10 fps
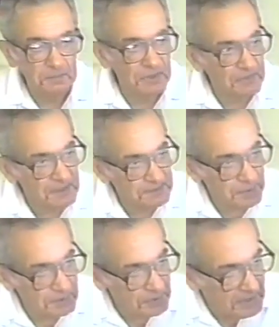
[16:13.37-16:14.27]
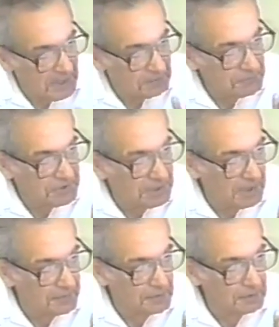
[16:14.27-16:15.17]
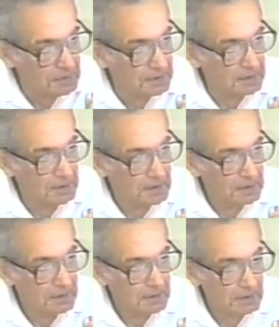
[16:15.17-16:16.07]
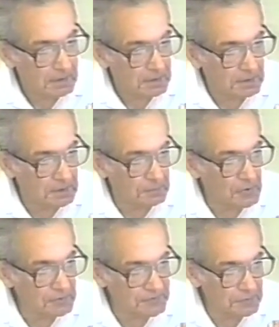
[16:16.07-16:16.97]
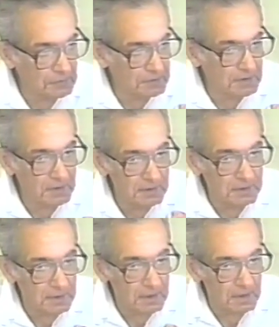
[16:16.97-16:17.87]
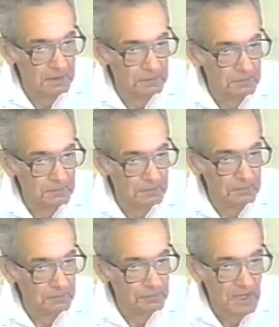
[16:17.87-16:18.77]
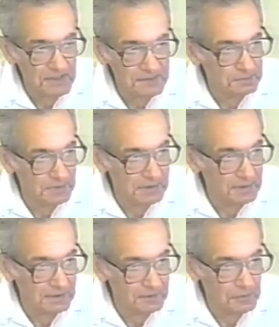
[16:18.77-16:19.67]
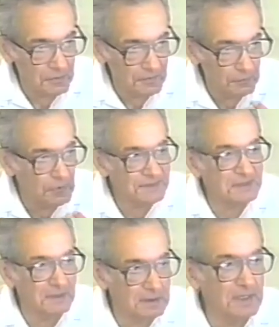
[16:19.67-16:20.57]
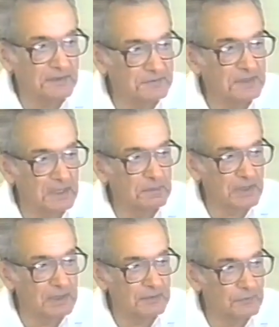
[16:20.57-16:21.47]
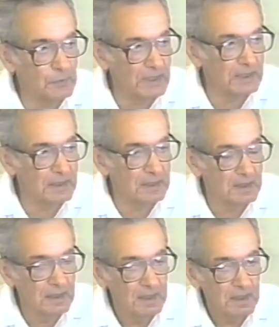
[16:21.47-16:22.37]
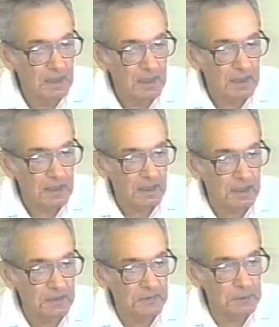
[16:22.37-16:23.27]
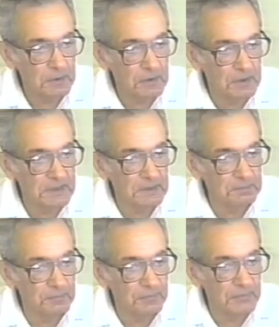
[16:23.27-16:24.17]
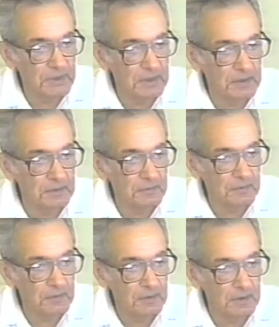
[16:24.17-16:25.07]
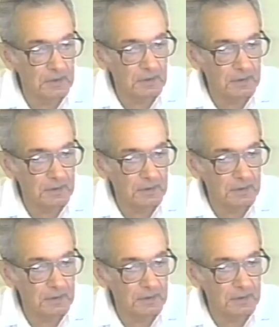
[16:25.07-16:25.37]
But these people came together in a most unique and possibly once-in-a-lifetime kind of way. And they were caught up in the